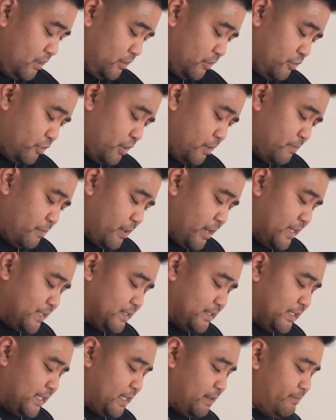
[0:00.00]
Cucumber
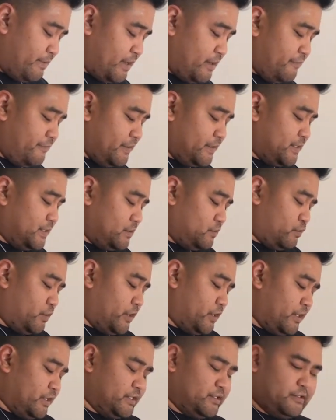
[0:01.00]
has a lot of benefits as
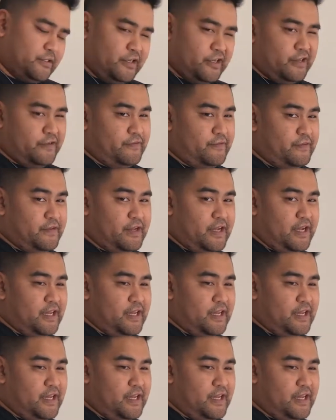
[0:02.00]
well. It's good,